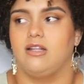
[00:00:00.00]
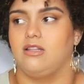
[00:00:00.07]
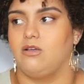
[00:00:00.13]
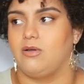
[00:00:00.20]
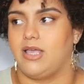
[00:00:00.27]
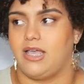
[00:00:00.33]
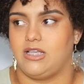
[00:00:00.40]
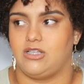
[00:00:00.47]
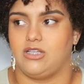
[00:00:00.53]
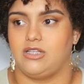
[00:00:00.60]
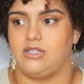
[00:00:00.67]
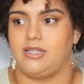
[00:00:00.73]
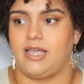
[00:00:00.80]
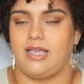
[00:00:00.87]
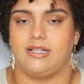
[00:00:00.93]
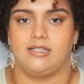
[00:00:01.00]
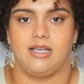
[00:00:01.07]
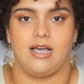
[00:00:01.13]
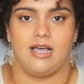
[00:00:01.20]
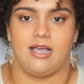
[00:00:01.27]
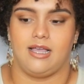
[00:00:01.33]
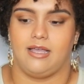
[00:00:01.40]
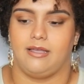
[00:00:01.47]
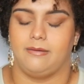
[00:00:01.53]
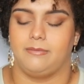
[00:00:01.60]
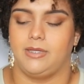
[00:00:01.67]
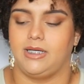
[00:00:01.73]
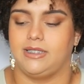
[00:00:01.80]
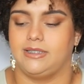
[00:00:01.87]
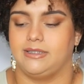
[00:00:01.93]
location, date, time.
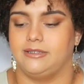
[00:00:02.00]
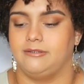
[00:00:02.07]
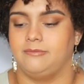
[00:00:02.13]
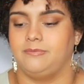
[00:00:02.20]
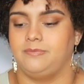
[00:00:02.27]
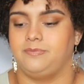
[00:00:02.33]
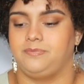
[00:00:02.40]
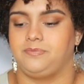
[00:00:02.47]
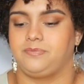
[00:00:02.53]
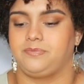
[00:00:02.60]
Um,